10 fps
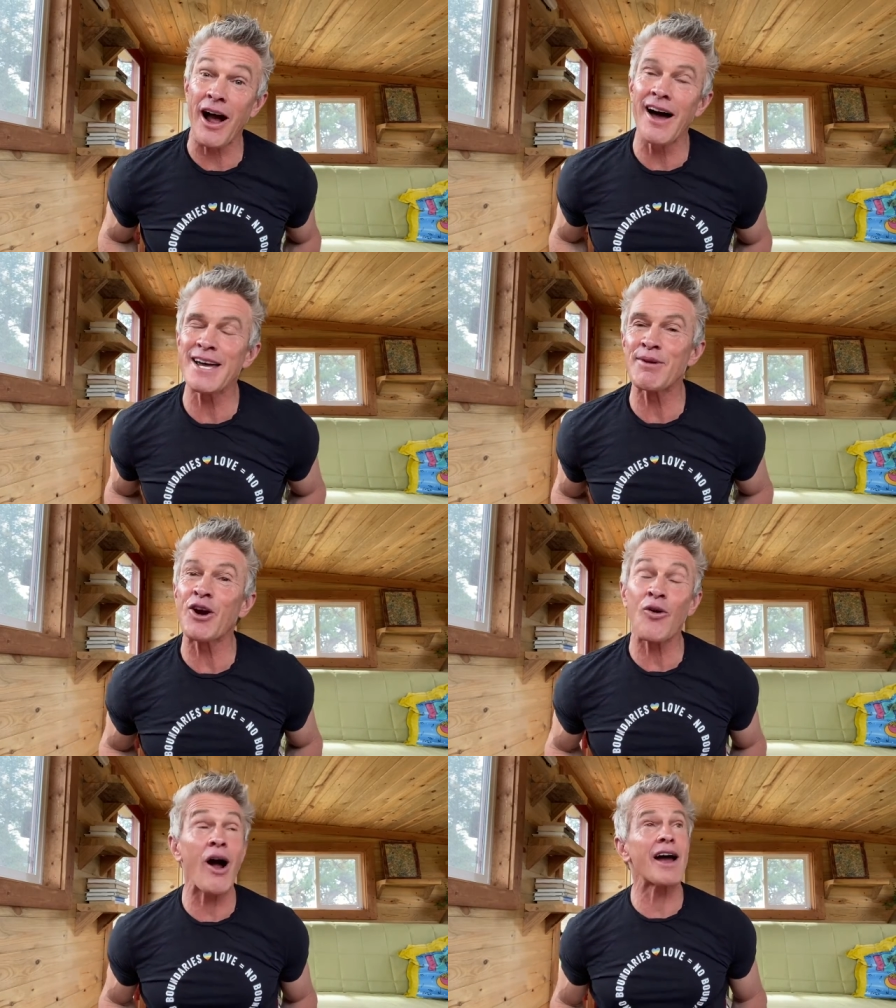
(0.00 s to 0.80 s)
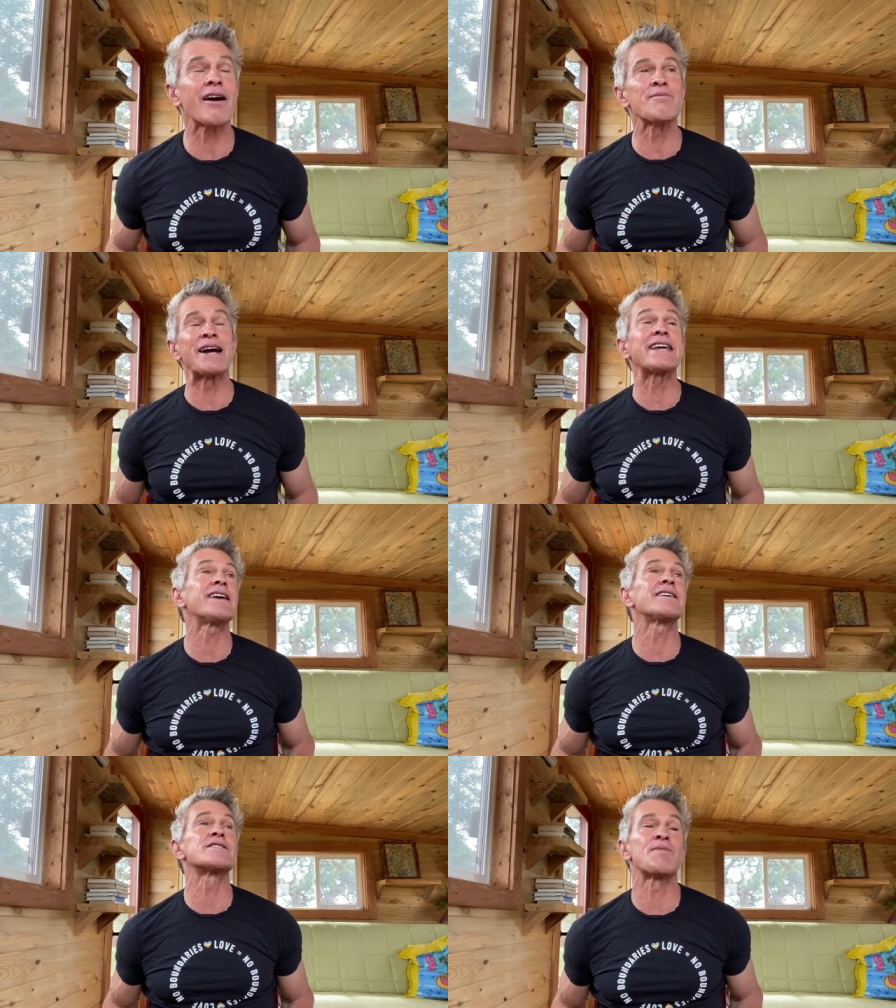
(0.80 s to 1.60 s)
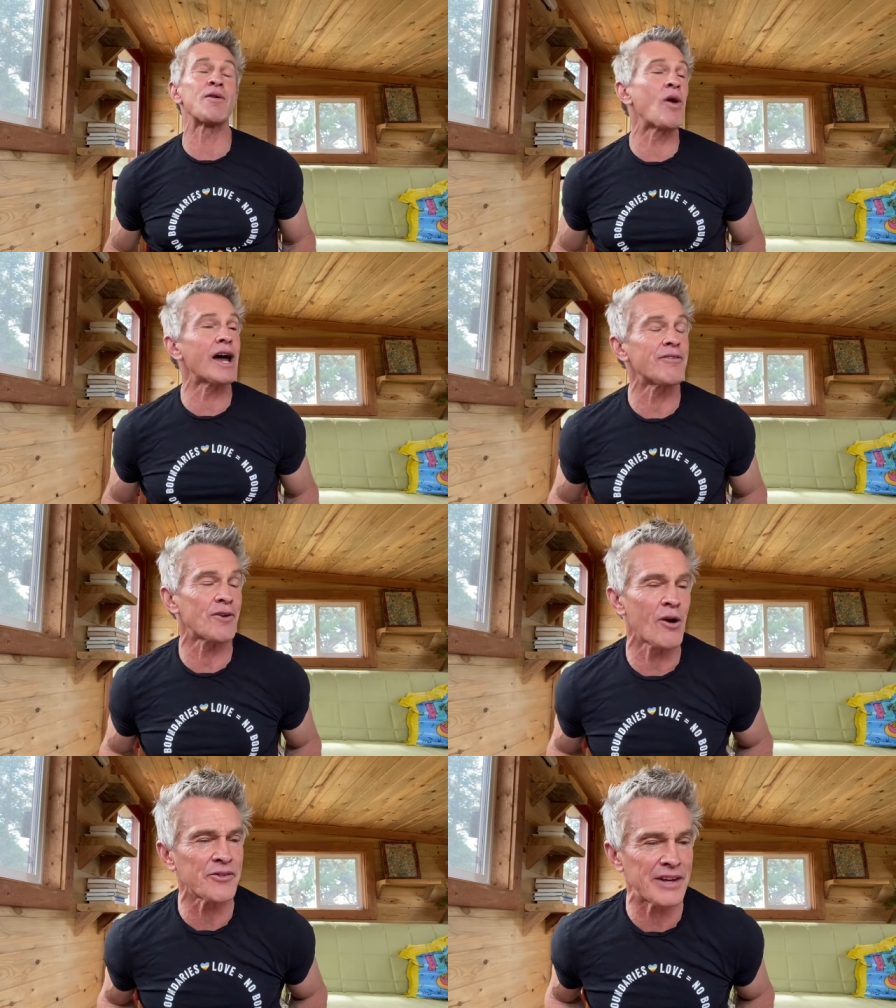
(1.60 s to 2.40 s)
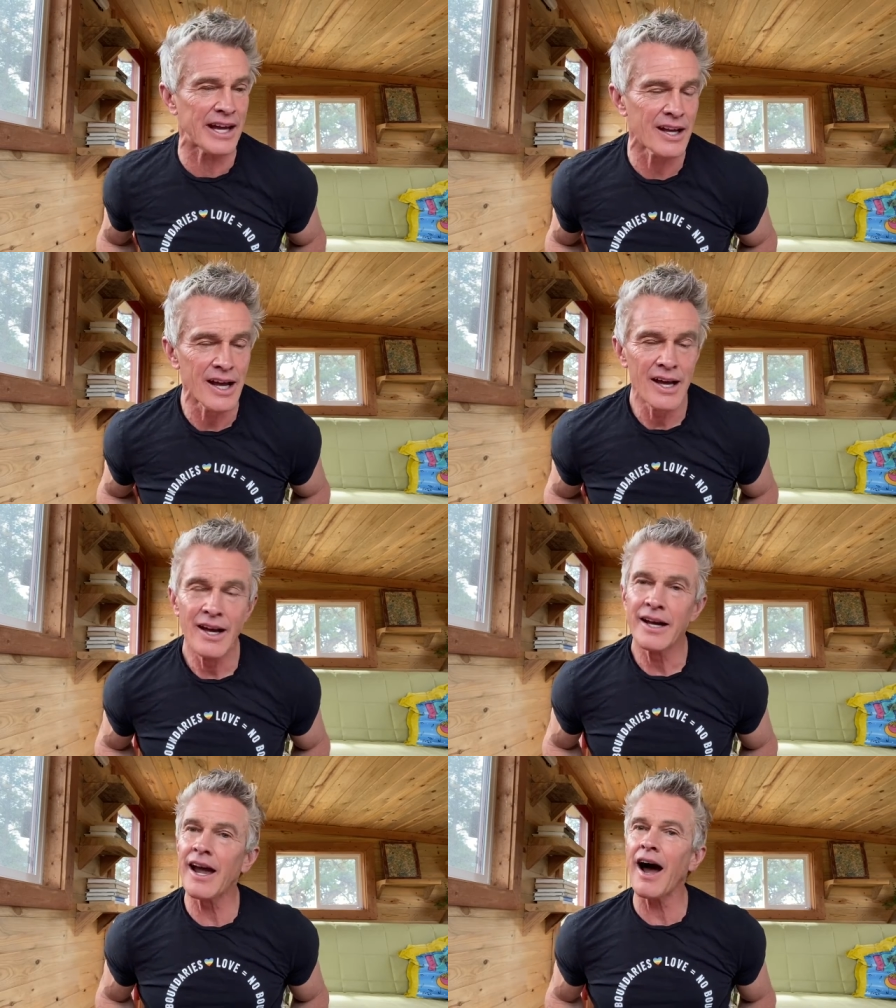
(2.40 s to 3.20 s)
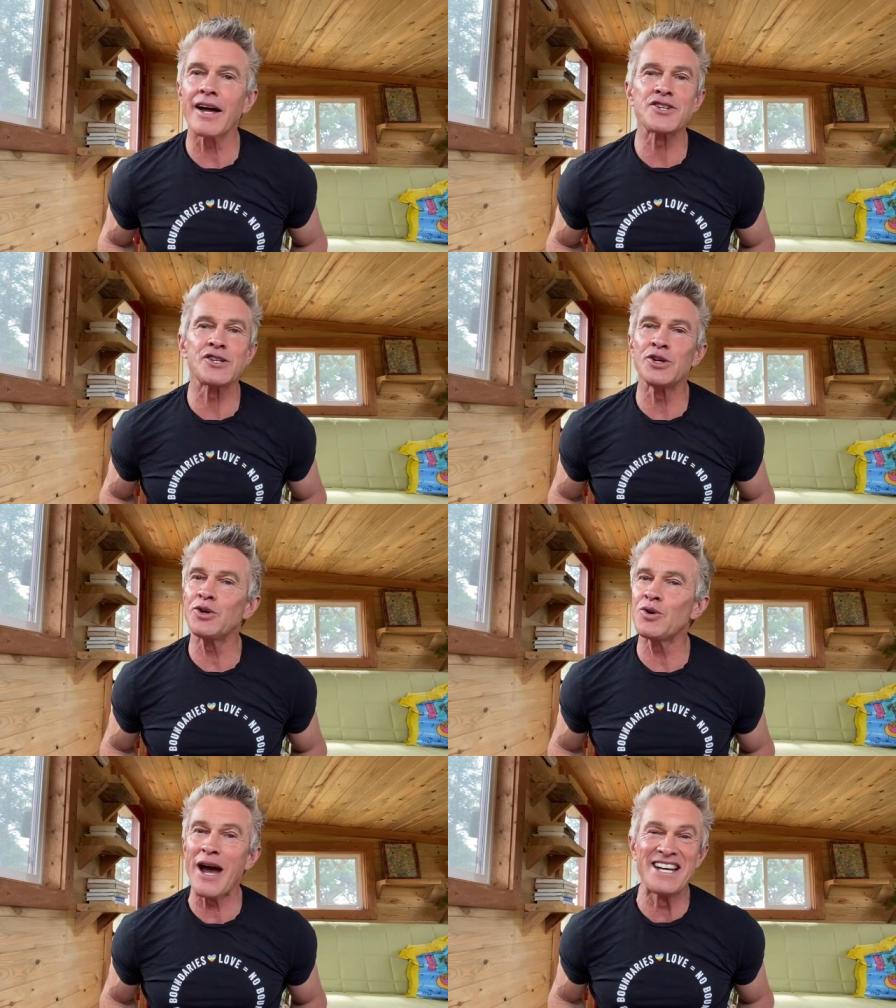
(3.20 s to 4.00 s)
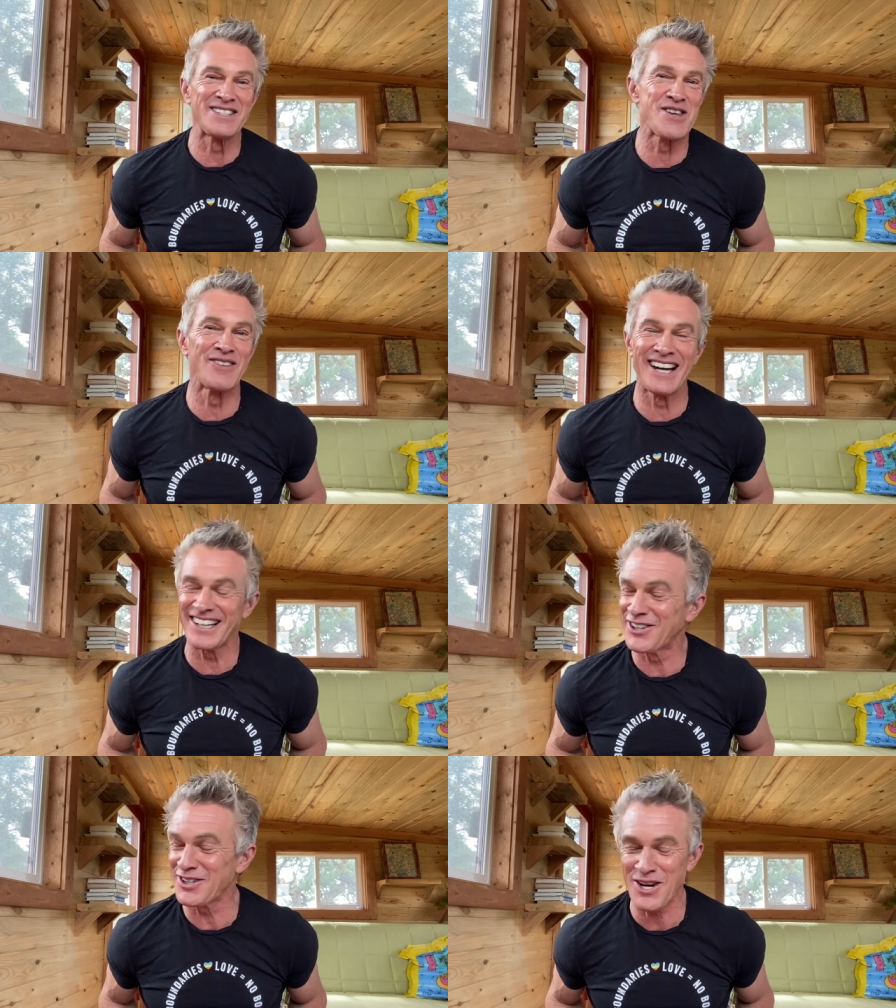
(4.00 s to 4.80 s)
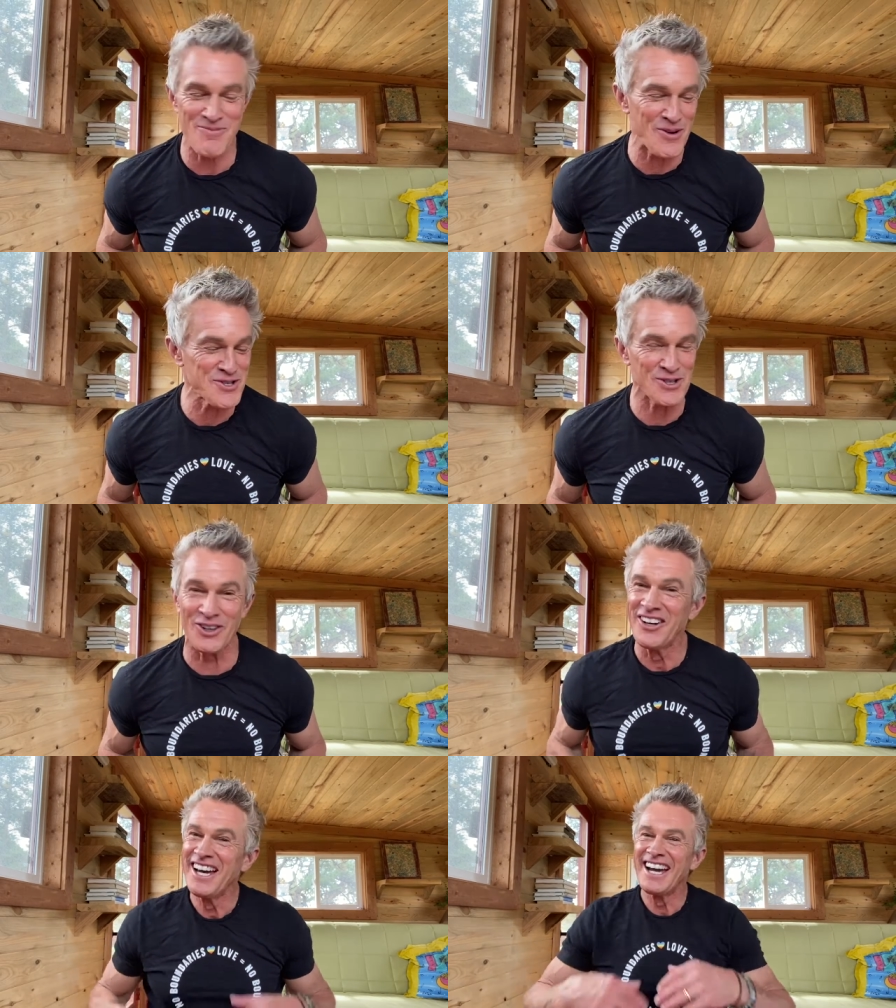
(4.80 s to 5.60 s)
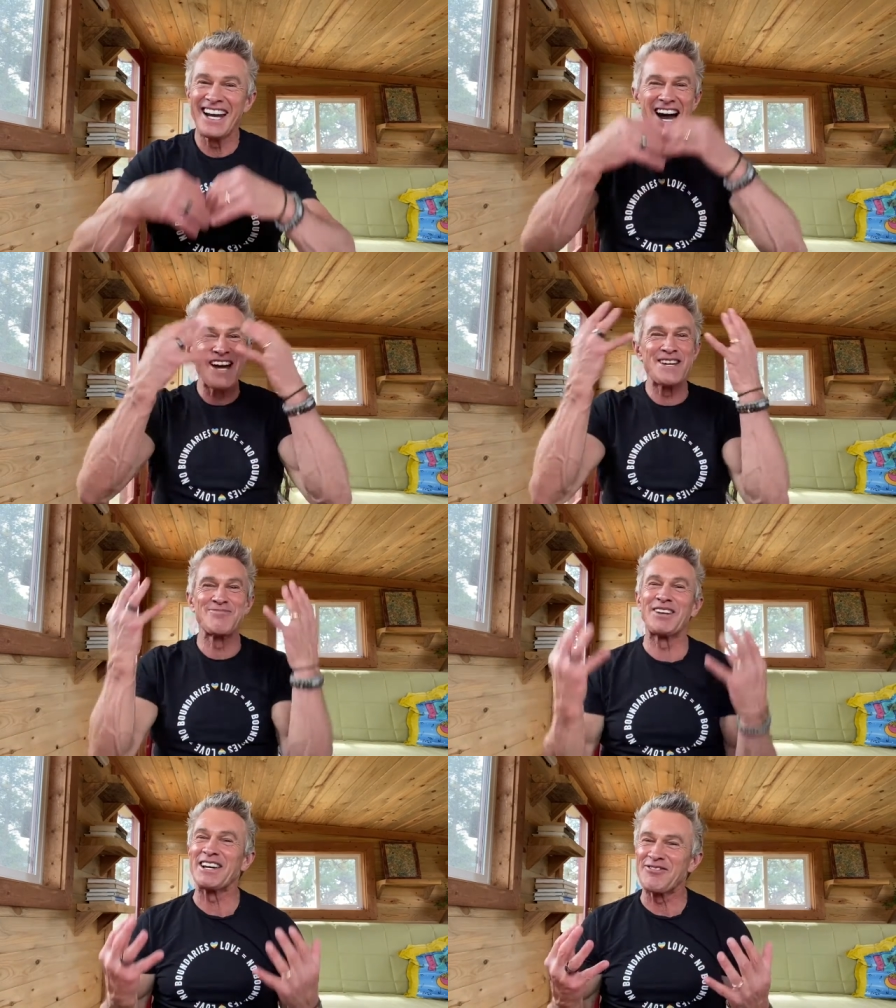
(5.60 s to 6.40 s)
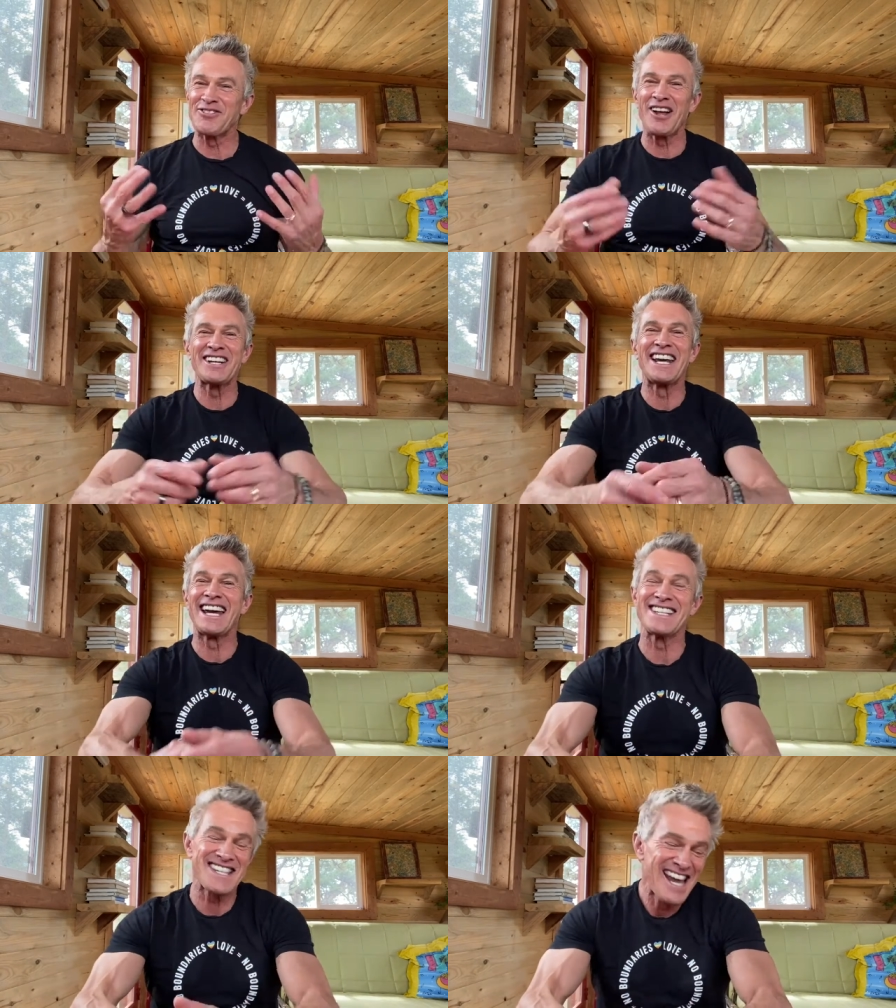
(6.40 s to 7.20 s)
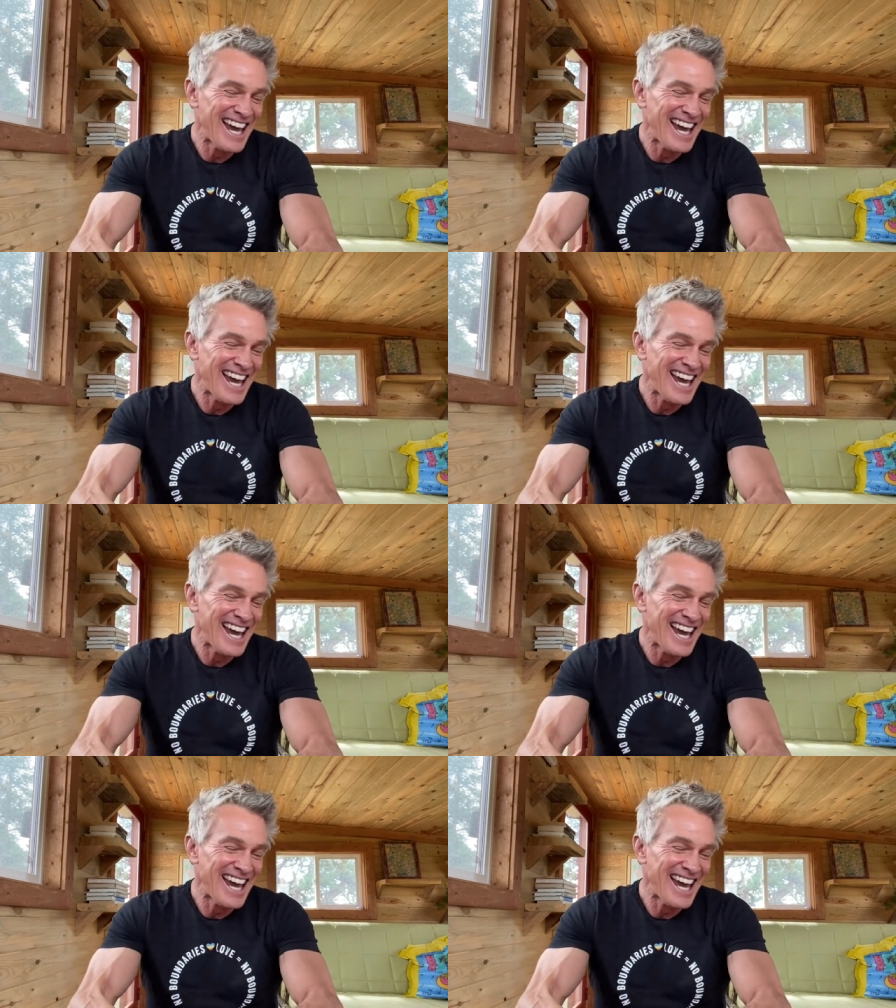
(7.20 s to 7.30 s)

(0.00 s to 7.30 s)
I am a crier. My kids, my wife are always saying, gosh, you good commercial. And I am like floodgates.